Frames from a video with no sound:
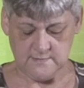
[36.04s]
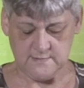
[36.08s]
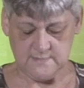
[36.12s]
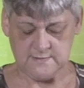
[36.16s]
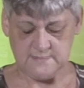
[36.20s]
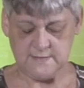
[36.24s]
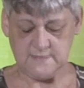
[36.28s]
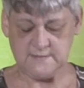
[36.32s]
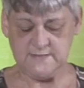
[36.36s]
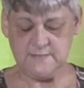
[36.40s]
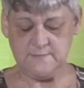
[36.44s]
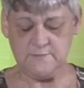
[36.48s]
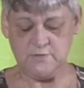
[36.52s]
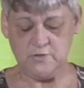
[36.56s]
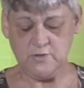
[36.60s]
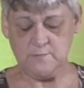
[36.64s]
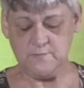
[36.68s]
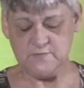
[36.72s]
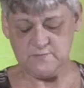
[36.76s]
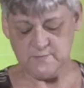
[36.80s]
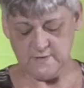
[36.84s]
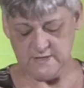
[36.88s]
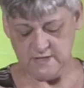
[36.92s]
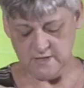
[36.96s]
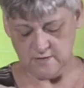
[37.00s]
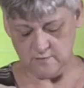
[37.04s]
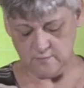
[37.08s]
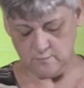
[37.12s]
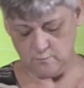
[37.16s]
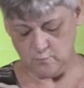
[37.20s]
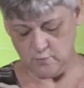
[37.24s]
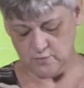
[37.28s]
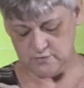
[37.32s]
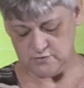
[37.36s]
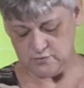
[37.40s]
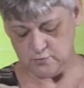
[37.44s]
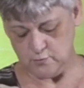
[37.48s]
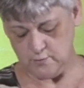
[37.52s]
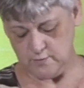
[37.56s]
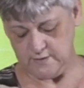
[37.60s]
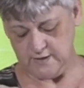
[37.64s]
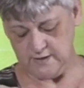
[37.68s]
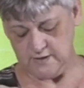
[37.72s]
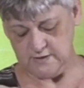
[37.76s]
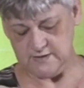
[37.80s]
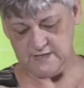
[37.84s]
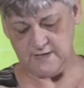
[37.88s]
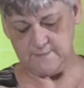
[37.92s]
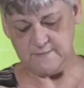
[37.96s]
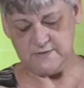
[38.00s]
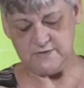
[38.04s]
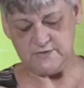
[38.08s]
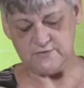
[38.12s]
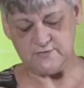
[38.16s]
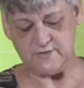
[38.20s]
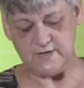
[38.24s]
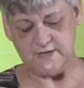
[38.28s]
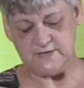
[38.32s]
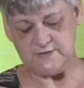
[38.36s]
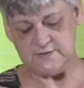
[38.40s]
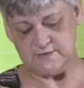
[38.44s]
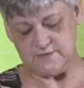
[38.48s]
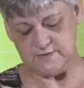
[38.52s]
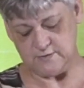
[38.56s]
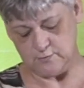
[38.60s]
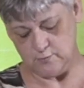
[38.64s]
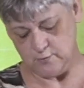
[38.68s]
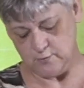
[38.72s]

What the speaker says: So sometimes when you watch cooking demonstrations and